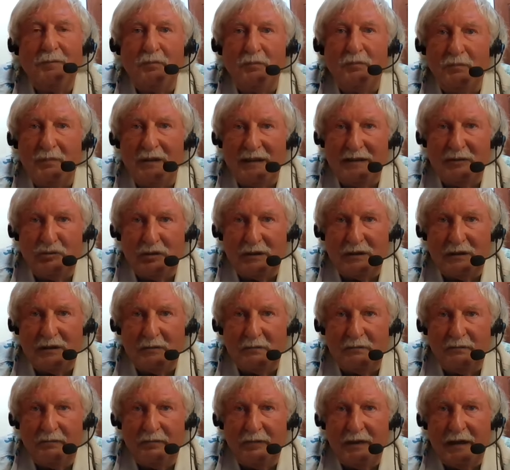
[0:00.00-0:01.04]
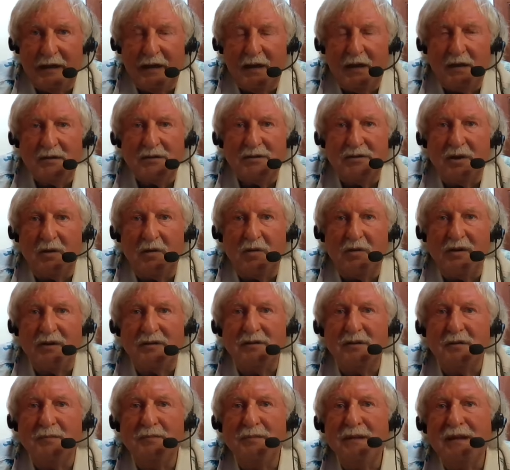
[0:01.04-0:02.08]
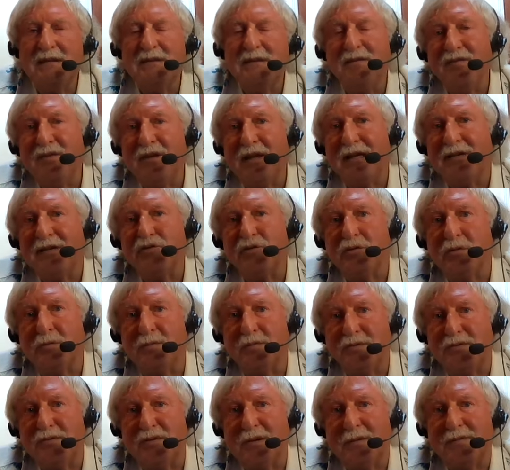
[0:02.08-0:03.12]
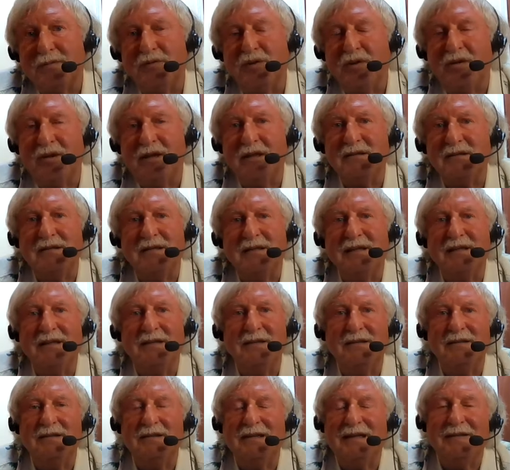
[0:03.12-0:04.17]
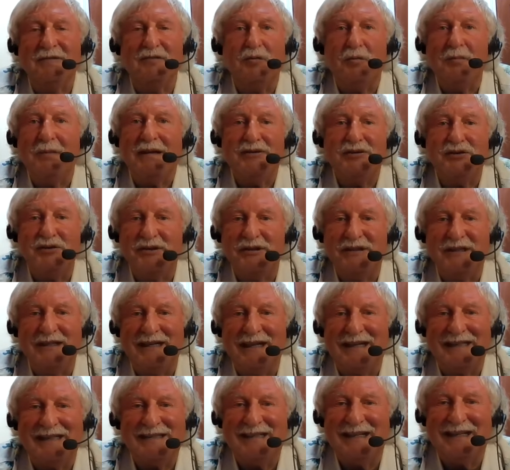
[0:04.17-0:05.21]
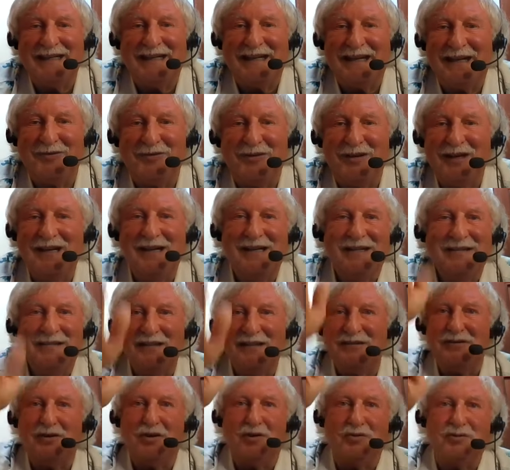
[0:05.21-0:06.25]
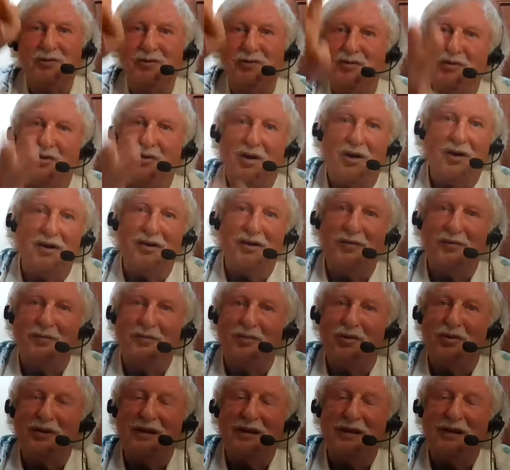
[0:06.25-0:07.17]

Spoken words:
Midodrine. So there's a mix of natural prescription things. The information sheet I send out just goes through all of the more